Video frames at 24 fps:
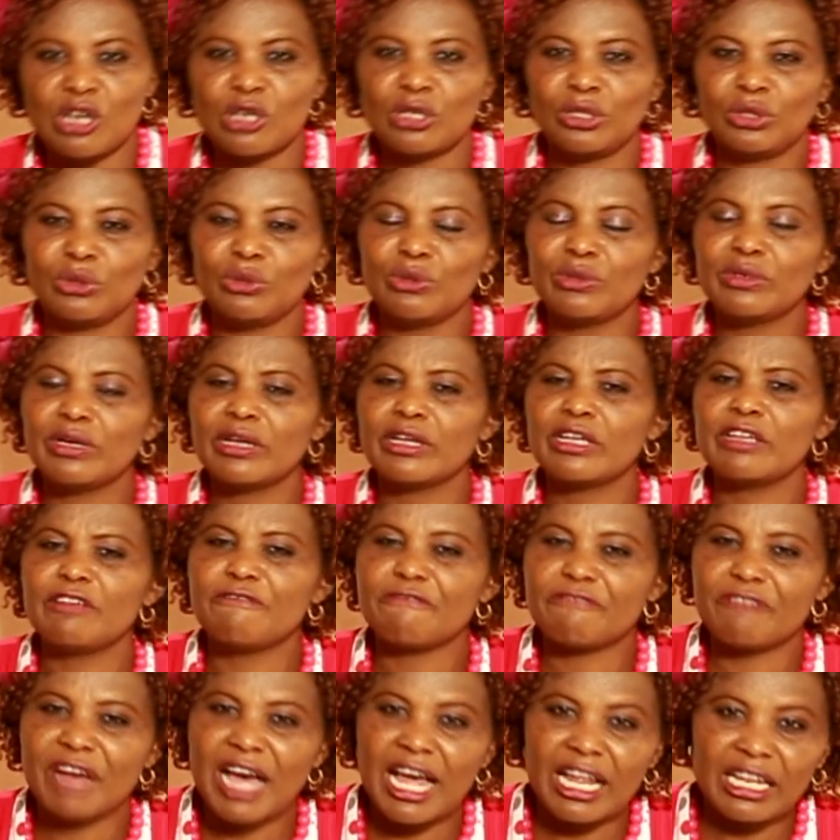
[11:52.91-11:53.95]
to
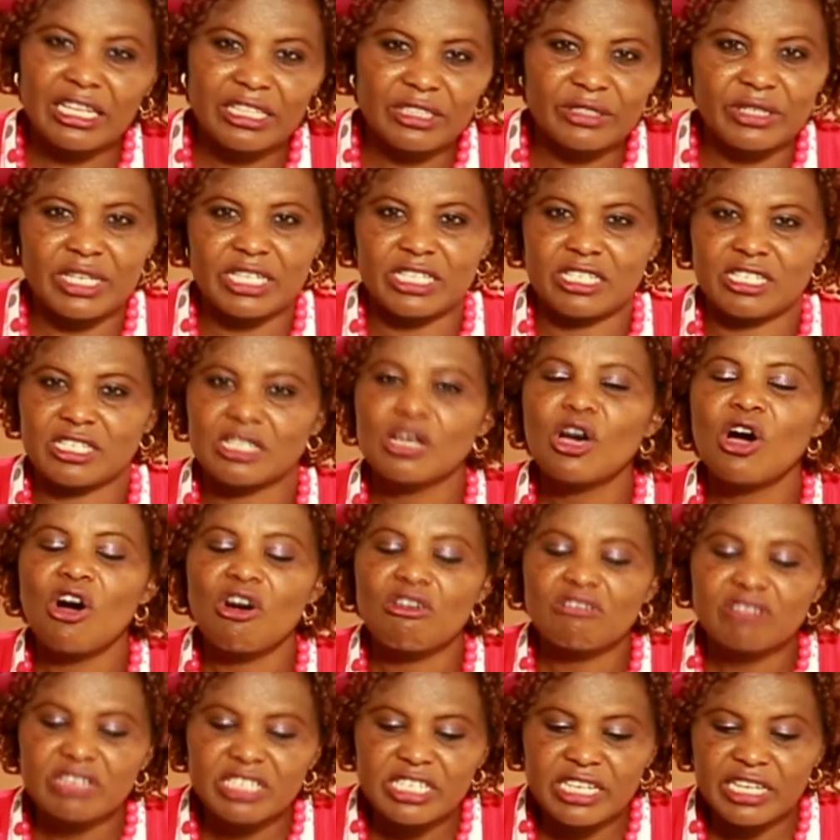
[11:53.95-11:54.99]
evaluate
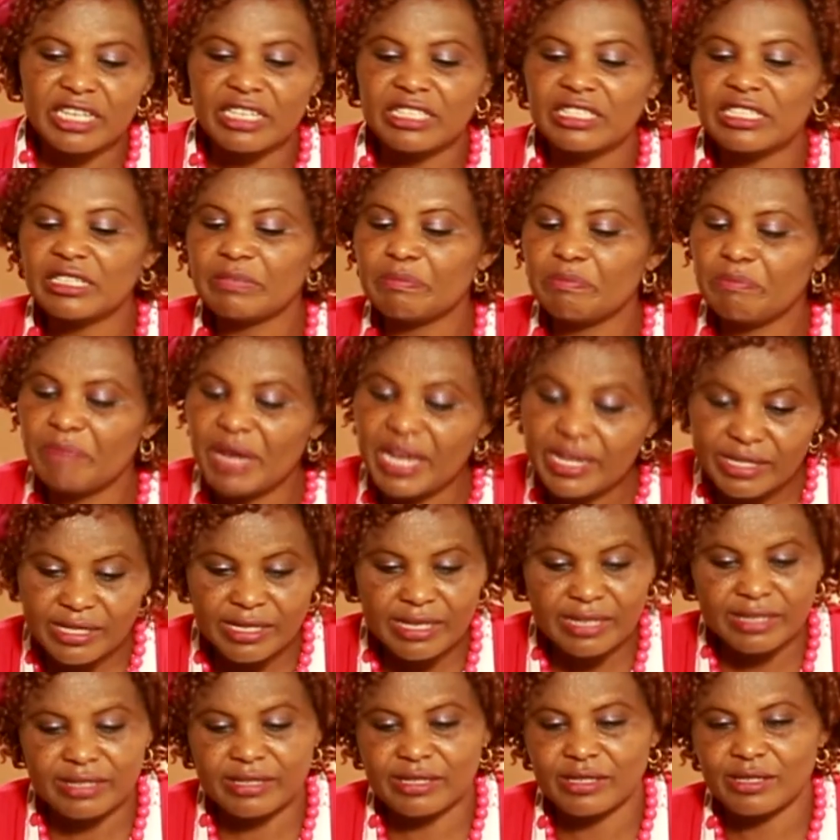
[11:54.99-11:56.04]
on daily
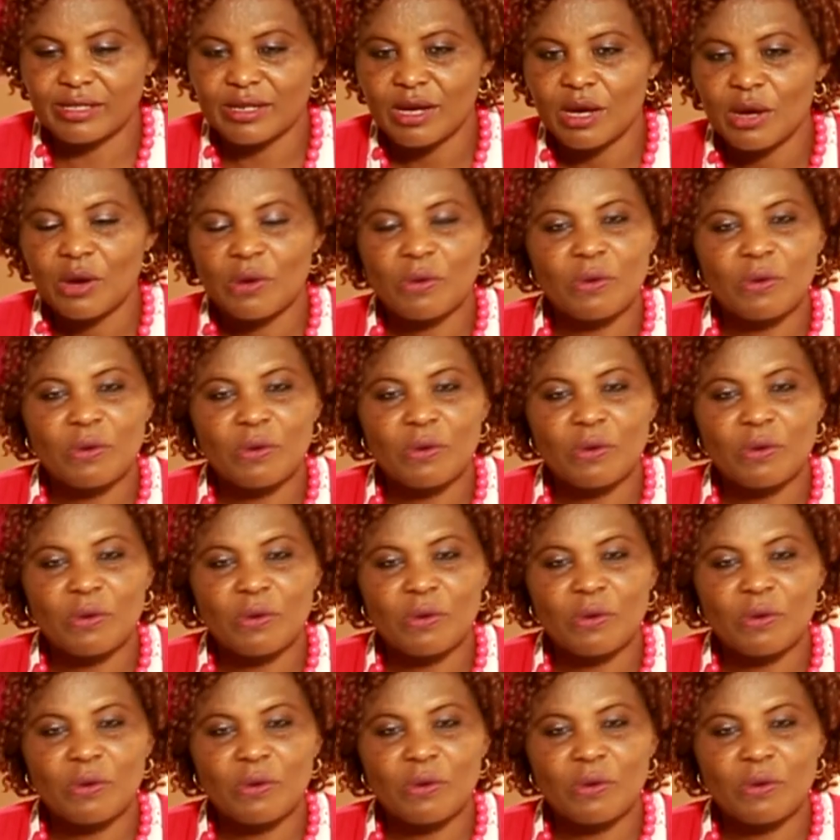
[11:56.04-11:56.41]
basis.